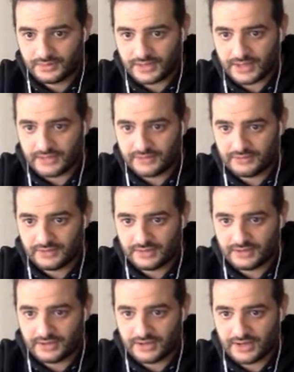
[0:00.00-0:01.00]
How do you
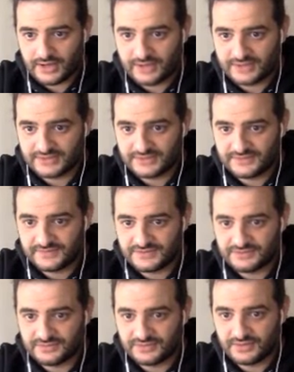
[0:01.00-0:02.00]
like Collison if it's
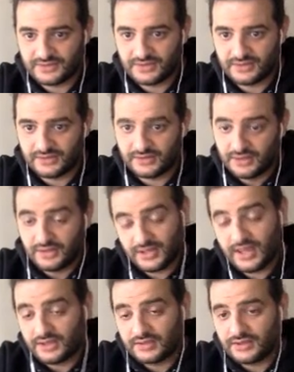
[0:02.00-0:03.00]
a blowout?
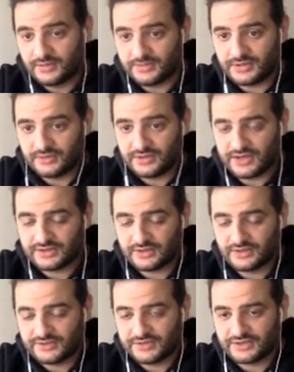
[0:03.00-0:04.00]
Yeah, I mean he'll
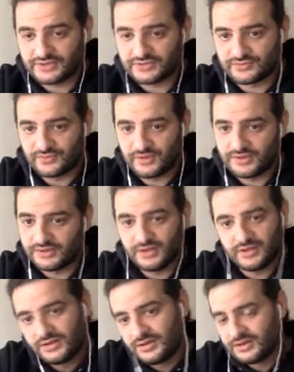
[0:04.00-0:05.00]
get the extra run,
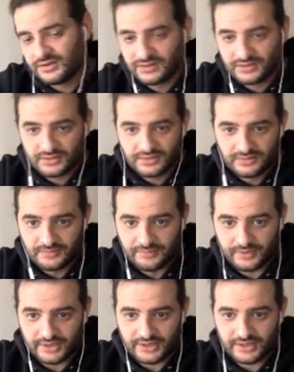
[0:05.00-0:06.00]

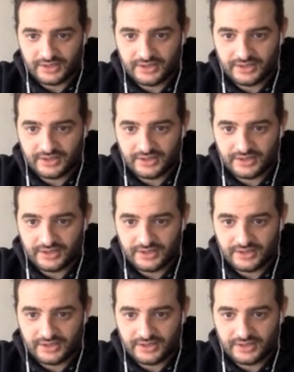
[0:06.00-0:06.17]
but